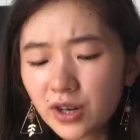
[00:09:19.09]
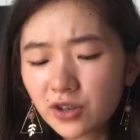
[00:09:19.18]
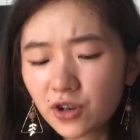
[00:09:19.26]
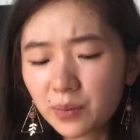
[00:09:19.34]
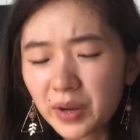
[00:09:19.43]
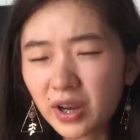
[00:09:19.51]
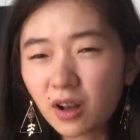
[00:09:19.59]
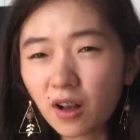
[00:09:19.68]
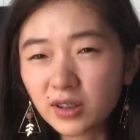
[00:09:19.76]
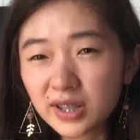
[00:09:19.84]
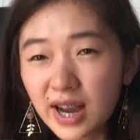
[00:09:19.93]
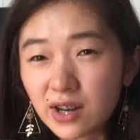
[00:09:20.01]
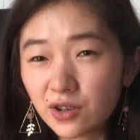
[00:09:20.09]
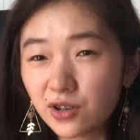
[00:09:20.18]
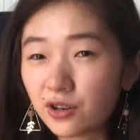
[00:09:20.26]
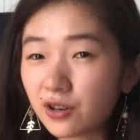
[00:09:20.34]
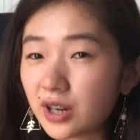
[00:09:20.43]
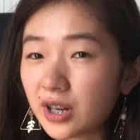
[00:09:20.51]
restaurant being called
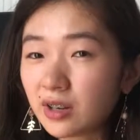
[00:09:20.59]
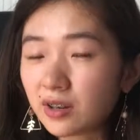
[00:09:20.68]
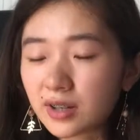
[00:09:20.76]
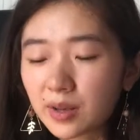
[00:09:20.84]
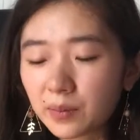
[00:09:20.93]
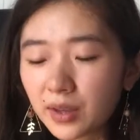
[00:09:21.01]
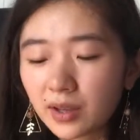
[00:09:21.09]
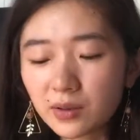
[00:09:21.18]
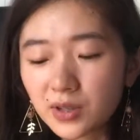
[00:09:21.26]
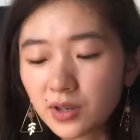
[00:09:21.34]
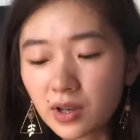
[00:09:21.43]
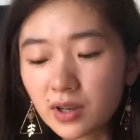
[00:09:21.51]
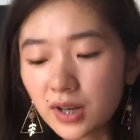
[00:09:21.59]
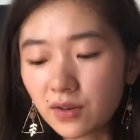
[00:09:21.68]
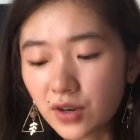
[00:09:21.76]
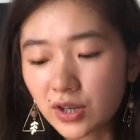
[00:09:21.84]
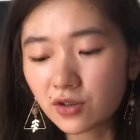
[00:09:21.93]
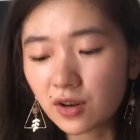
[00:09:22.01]
Tandoori or something. It was an Indian
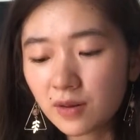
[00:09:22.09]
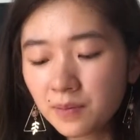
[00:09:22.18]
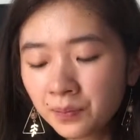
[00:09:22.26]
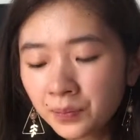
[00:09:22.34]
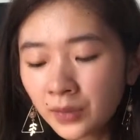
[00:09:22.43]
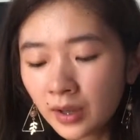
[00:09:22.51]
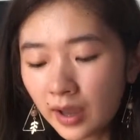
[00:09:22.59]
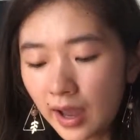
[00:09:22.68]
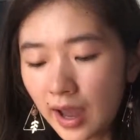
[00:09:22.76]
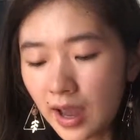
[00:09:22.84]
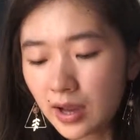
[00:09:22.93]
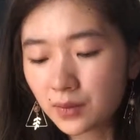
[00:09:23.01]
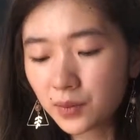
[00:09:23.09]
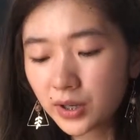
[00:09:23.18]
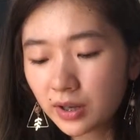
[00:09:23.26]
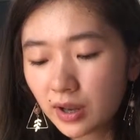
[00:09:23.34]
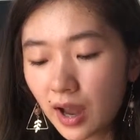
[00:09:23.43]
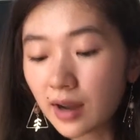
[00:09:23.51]
restaurant,
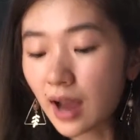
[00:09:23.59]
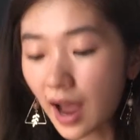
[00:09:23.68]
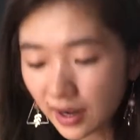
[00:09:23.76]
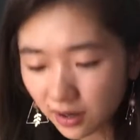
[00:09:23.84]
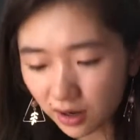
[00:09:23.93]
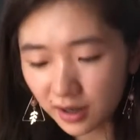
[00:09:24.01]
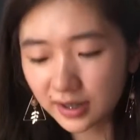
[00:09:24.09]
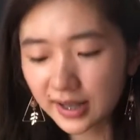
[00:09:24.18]
and I got